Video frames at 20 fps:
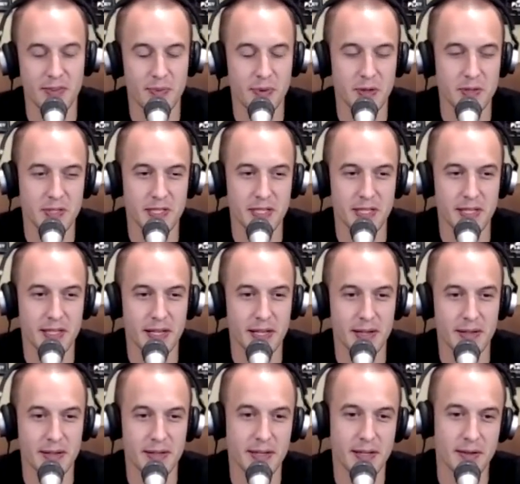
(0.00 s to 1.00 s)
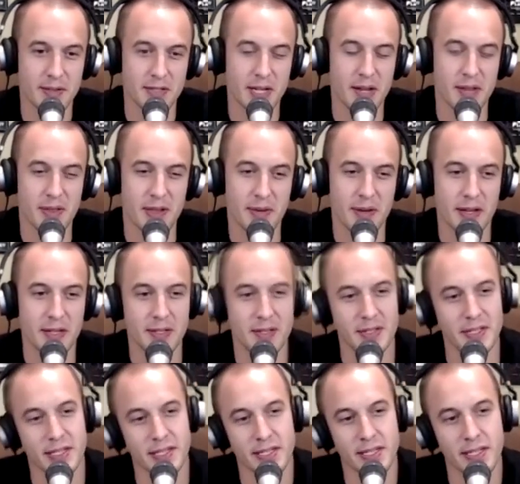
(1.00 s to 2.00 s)
posted, and then I was trying to think about it too. I was
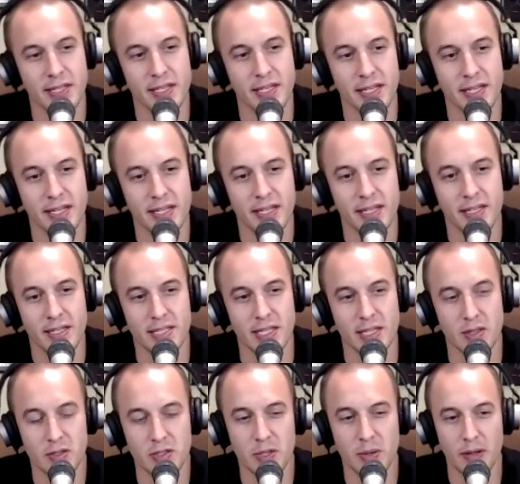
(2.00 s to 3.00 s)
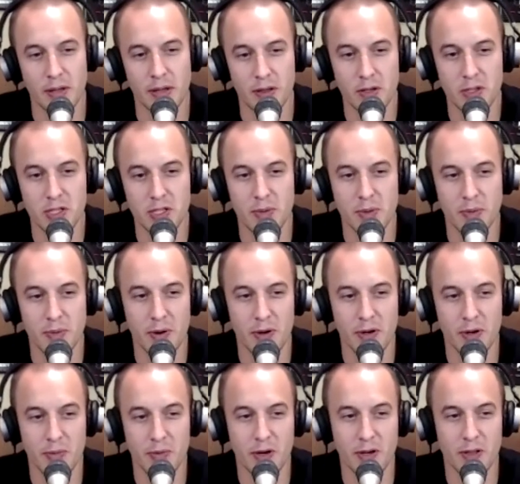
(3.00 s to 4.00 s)
like, because I looked up the part
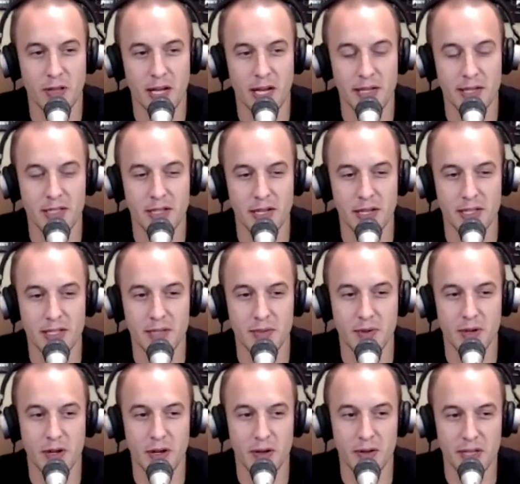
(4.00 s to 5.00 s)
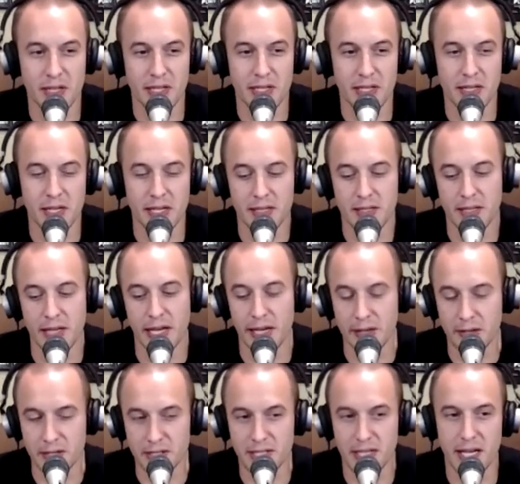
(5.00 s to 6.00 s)
number online, trying to see what I all needed, like
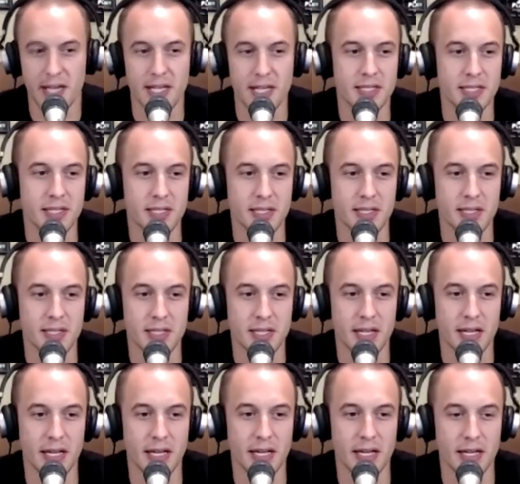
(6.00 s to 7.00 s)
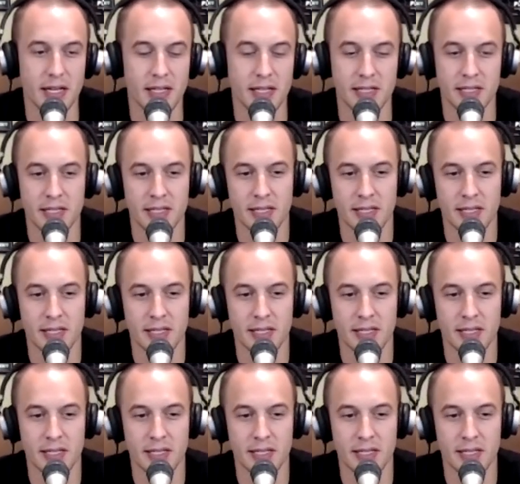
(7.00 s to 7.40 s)
anchor sizes and